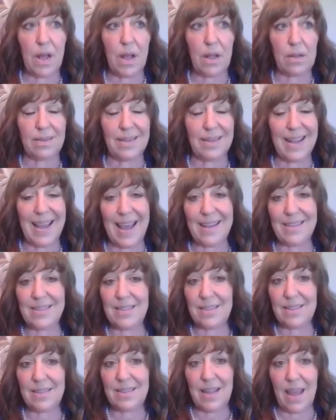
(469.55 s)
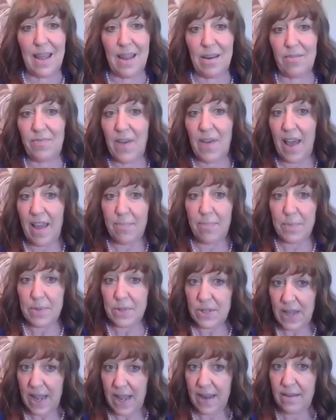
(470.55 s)
less than
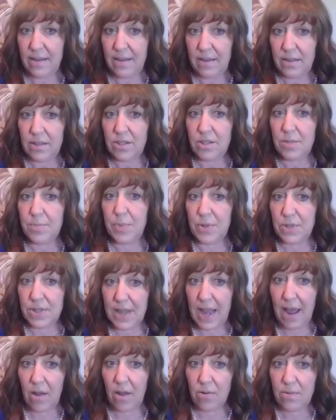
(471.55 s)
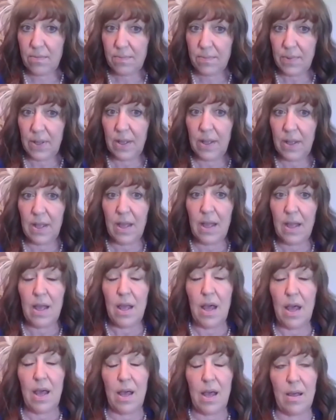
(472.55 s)
5% to put down.
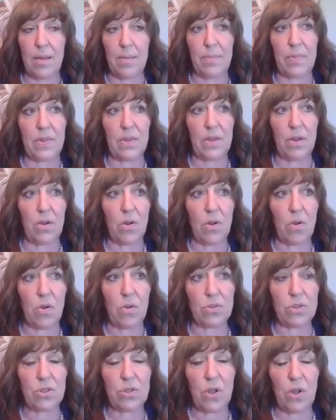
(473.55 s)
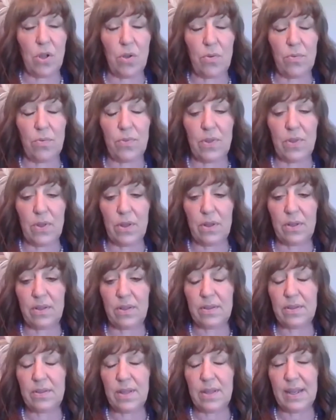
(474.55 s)
They're also, the
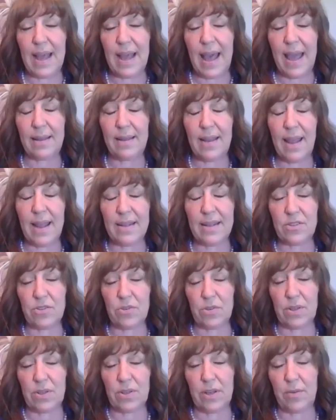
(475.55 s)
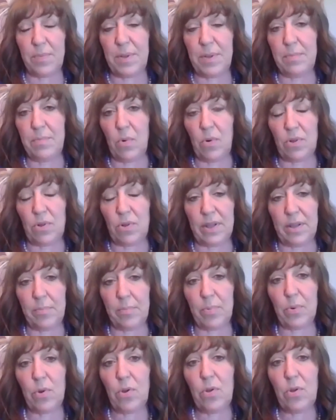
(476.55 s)
guidelines are a little bit more
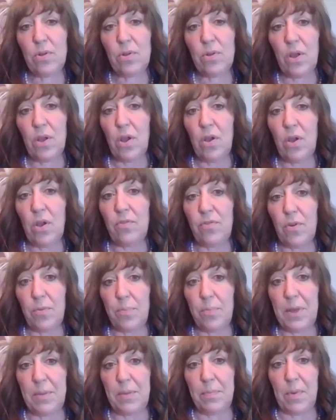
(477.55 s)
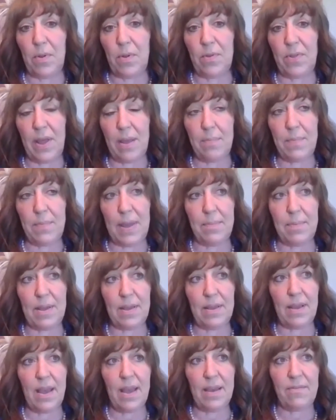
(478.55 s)
liberal for people that
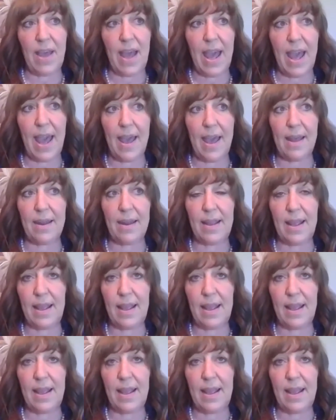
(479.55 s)
maybe have had